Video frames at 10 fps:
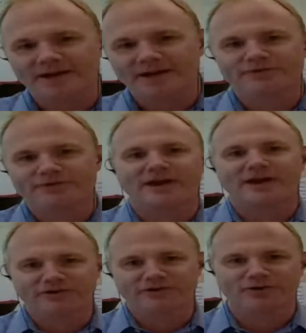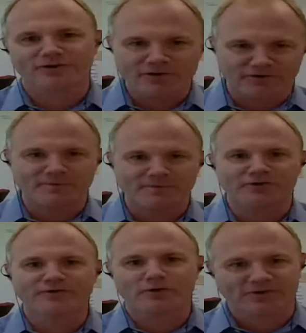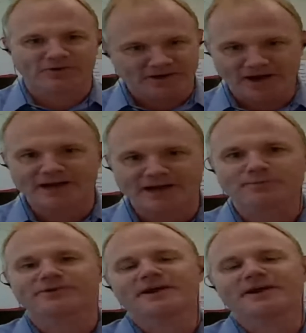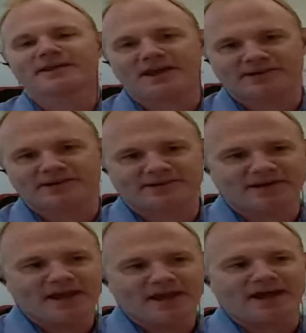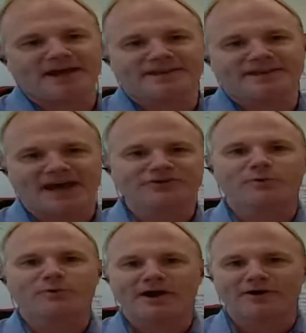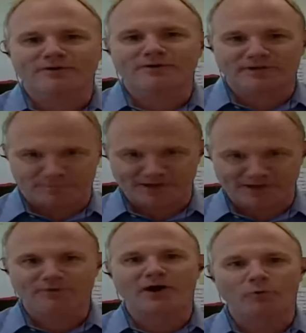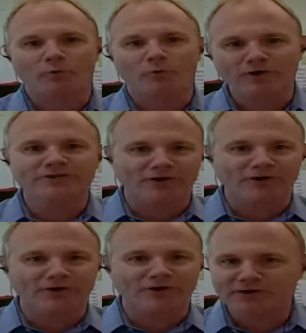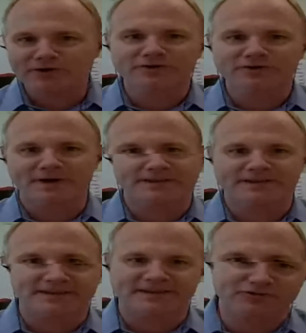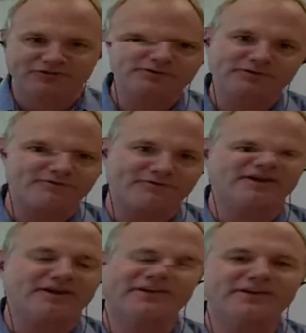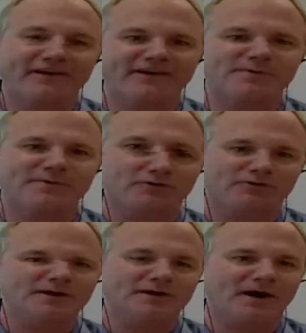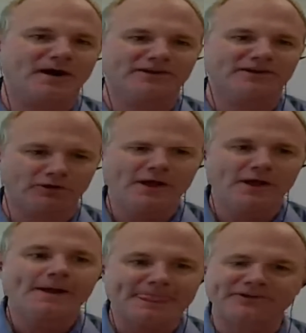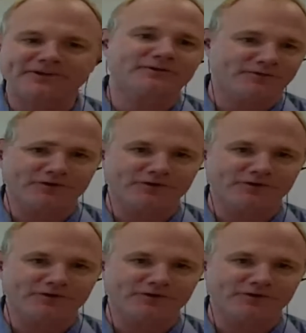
different answer from those folks, 90% of the cases. And that's where the big round words are all used, but the, the true definitions haven't been agreed upon. And so that's the first